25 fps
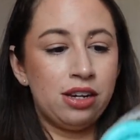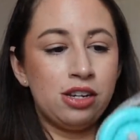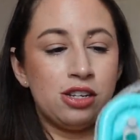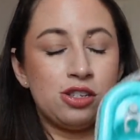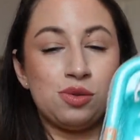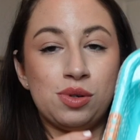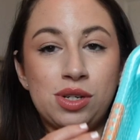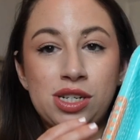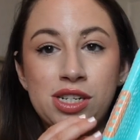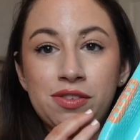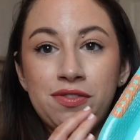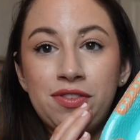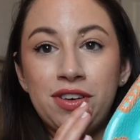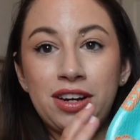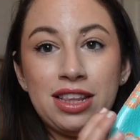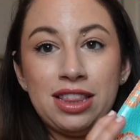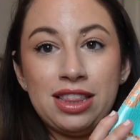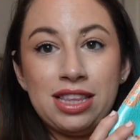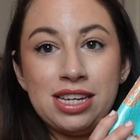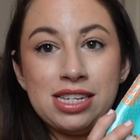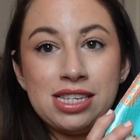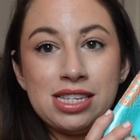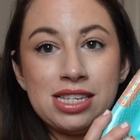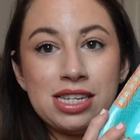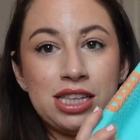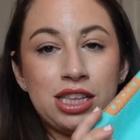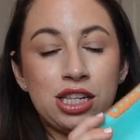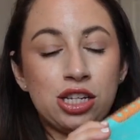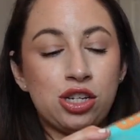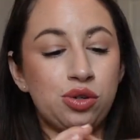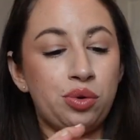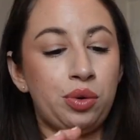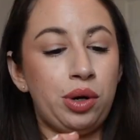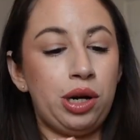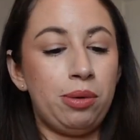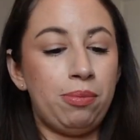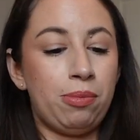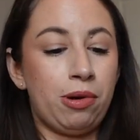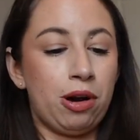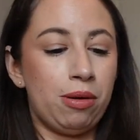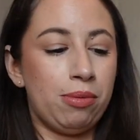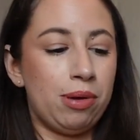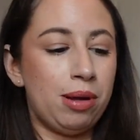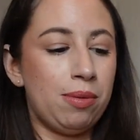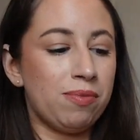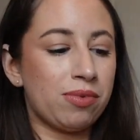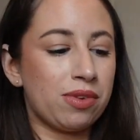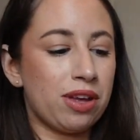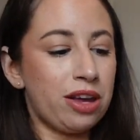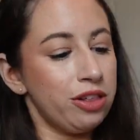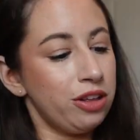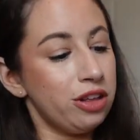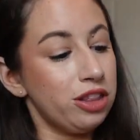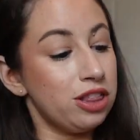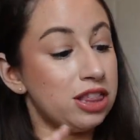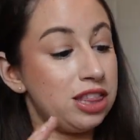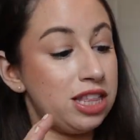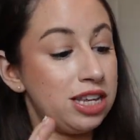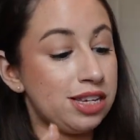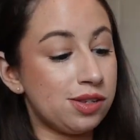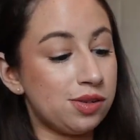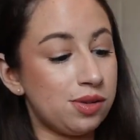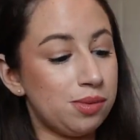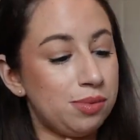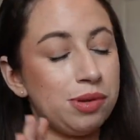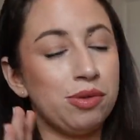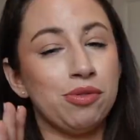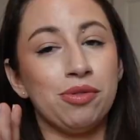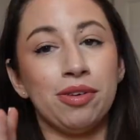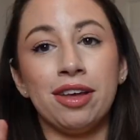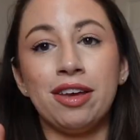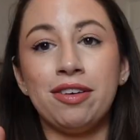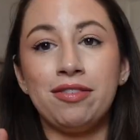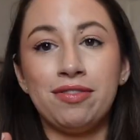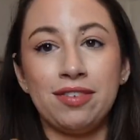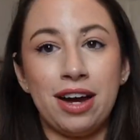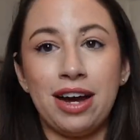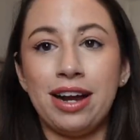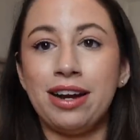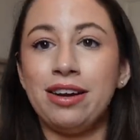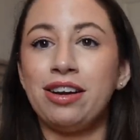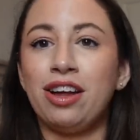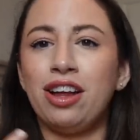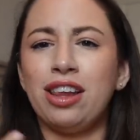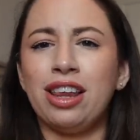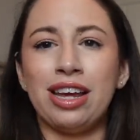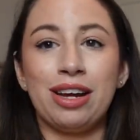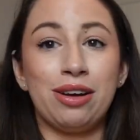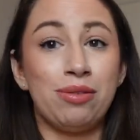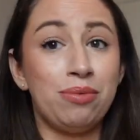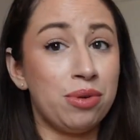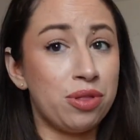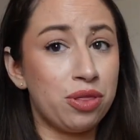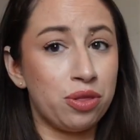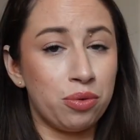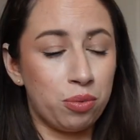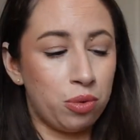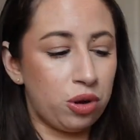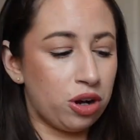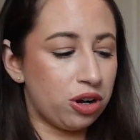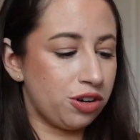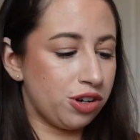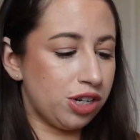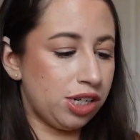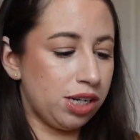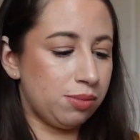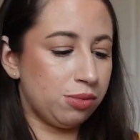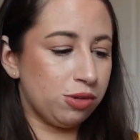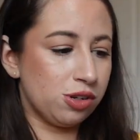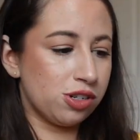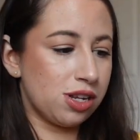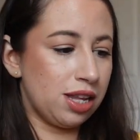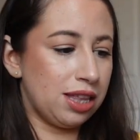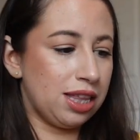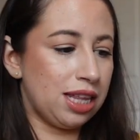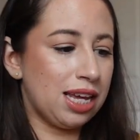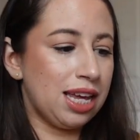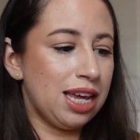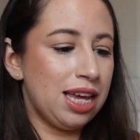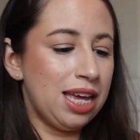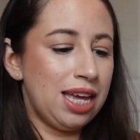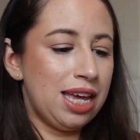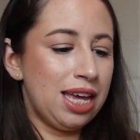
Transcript: So I did find this in the toy department. I thought this would be really fun, like with the water table or something.